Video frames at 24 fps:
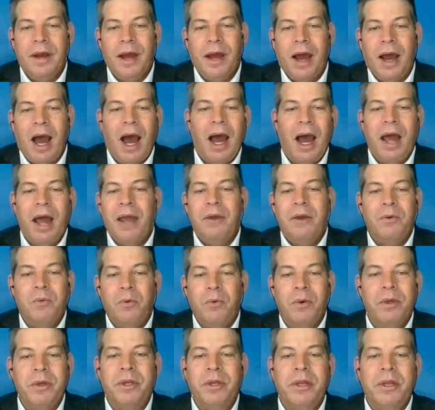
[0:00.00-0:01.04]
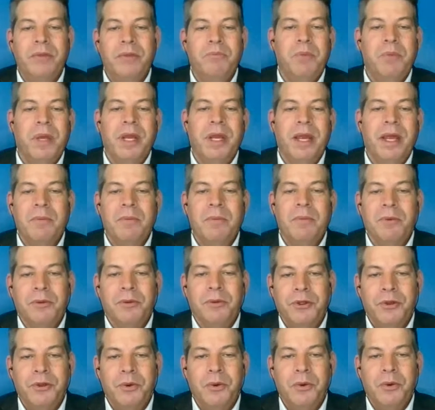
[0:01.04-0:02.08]
I wouldn't have been able
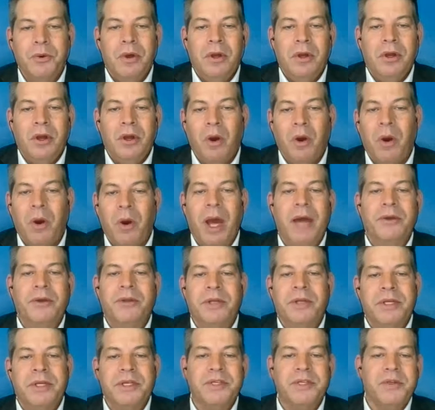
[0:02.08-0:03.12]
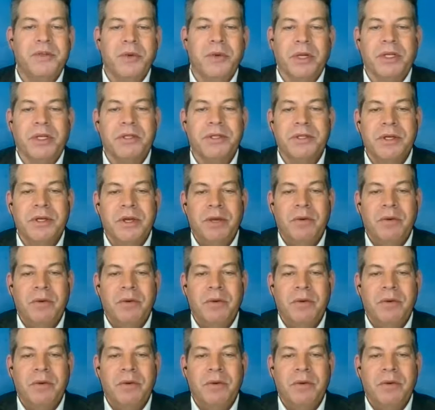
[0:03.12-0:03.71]
to go out to districts